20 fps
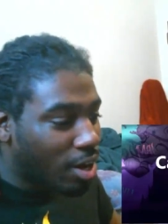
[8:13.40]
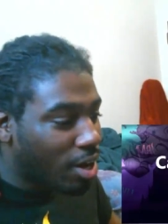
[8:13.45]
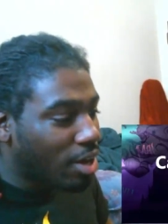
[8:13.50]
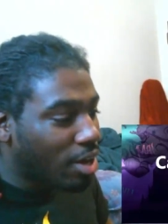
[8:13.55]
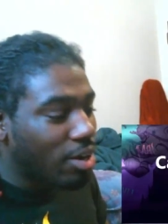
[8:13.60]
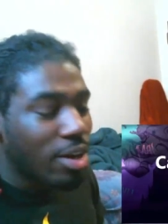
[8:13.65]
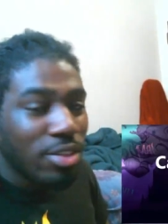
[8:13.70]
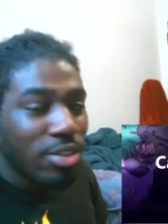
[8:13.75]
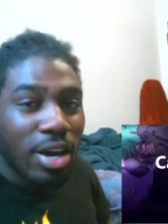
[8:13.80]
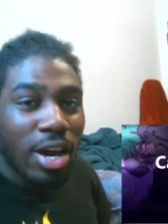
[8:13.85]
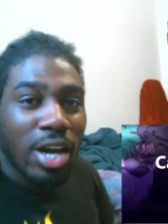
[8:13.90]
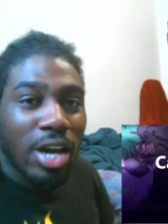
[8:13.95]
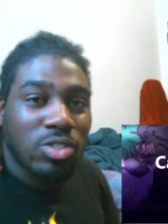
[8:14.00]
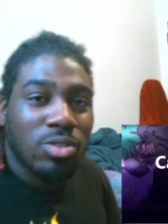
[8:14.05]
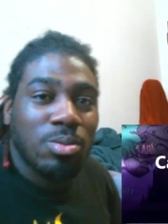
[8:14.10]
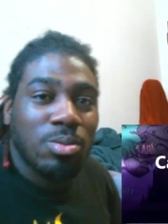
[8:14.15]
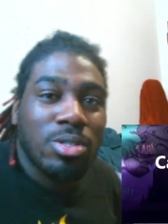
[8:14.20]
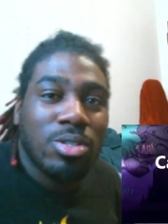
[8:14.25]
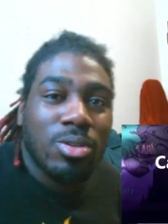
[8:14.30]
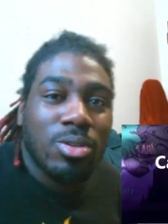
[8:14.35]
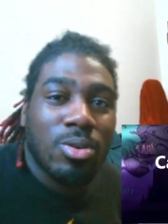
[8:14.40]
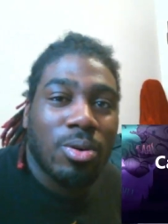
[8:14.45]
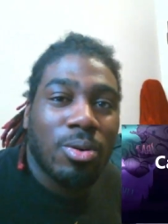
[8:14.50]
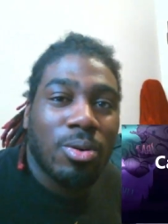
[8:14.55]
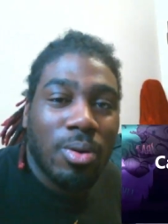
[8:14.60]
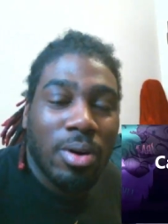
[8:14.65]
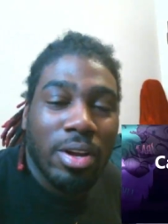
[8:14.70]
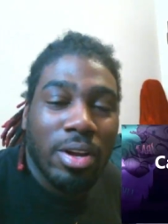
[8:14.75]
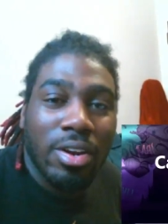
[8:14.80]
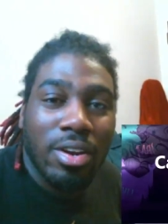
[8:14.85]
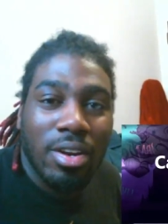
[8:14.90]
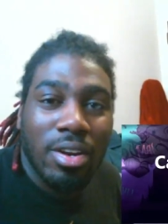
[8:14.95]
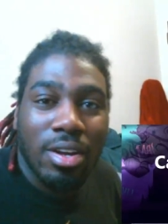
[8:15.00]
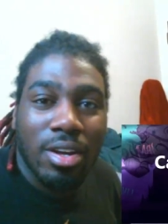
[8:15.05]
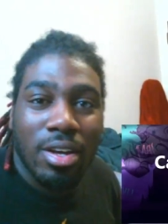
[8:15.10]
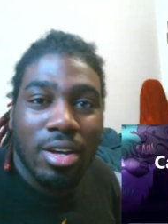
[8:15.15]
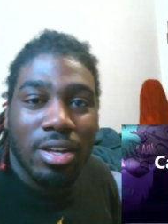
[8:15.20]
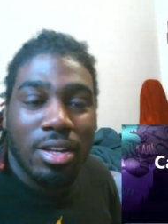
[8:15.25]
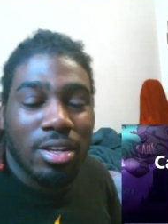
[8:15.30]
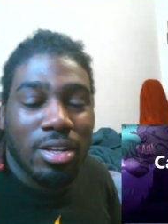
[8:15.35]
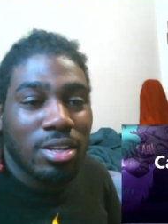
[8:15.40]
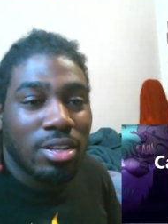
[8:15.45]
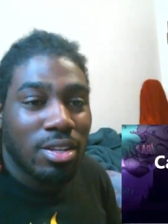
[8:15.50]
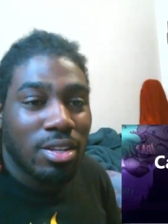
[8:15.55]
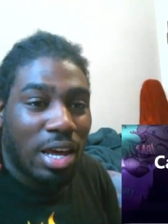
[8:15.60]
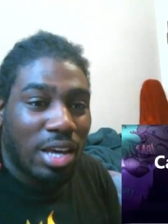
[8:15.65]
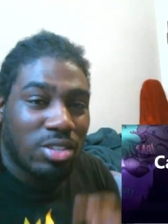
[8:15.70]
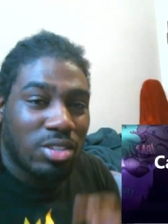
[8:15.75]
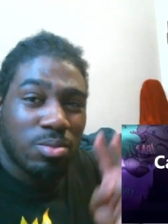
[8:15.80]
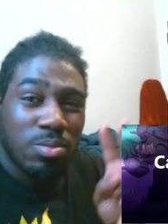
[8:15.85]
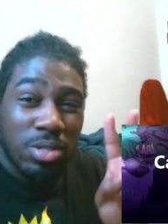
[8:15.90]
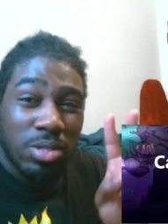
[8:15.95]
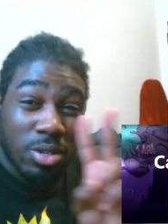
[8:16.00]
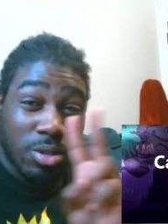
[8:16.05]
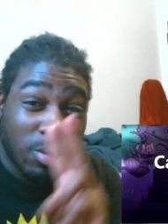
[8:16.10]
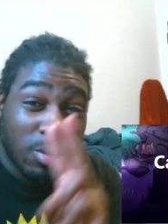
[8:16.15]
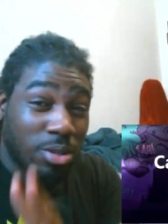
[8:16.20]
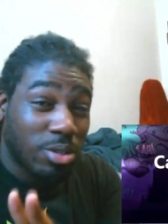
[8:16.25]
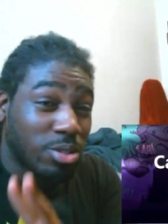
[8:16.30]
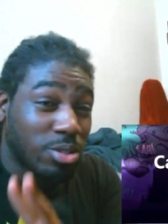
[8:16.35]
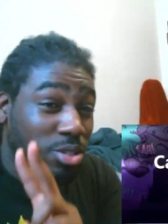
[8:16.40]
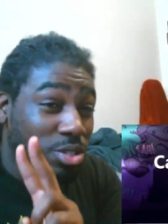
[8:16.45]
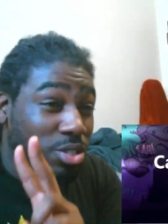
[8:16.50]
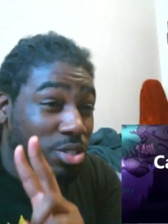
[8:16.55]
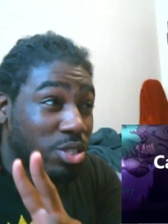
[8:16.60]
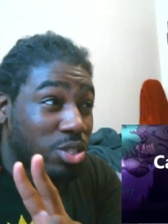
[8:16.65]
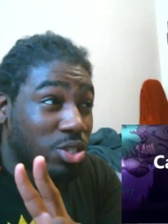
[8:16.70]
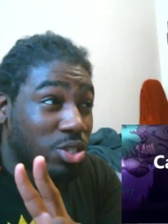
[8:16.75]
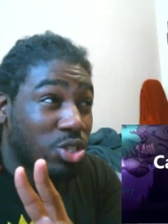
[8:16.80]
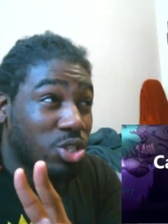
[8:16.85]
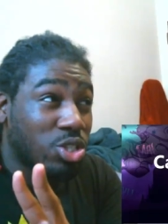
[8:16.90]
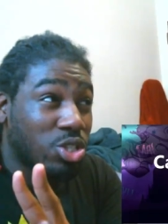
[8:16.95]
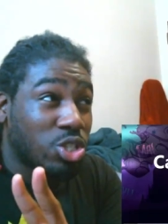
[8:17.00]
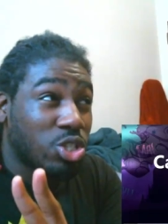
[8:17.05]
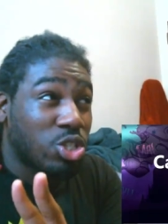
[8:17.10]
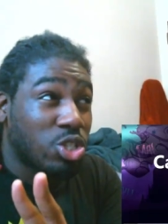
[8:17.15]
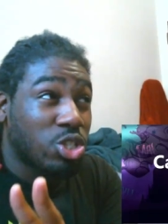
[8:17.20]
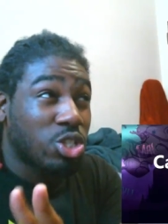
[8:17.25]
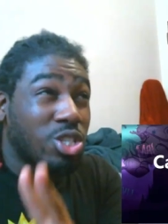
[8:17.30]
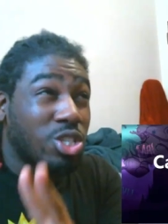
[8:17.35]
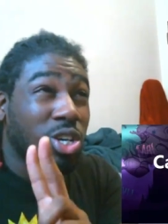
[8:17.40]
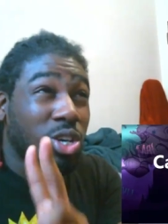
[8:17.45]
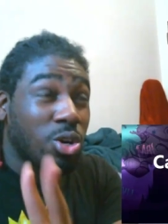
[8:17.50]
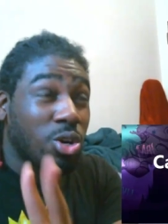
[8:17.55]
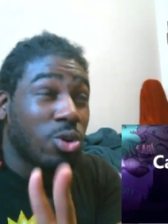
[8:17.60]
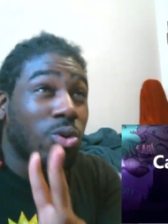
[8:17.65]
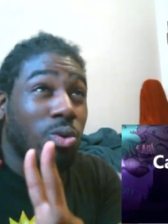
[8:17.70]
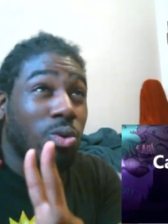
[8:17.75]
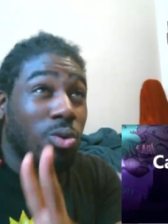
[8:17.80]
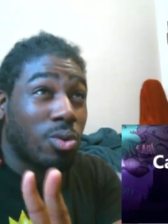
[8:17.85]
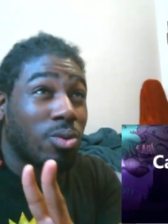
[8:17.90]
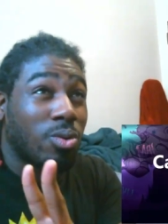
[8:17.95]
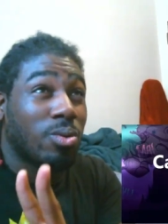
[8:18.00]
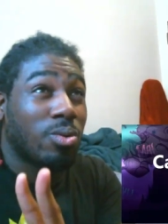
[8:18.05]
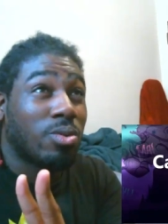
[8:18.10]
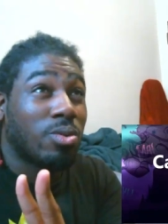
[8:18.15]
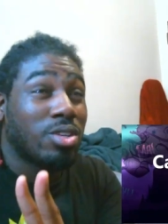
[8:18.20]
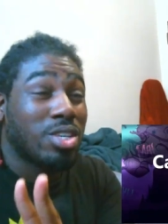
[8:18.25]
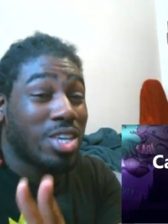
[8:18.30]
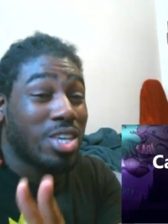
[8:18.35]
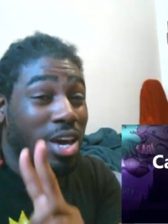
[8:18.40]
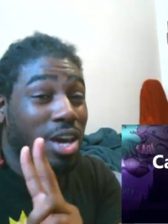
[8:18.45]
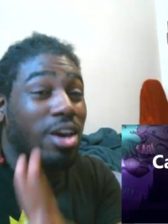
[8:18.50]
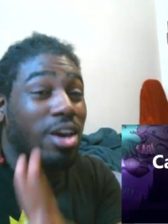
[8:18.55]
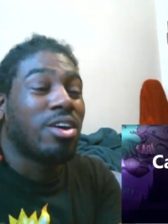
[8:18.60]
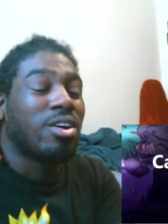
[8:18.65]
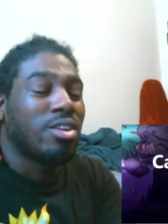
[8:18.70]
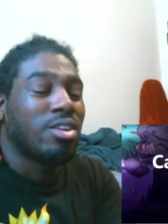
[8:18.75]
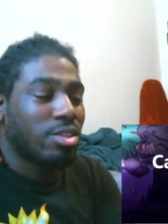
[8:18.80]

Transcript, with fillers: Another High School Musical one. High School Musical 2. Yeah.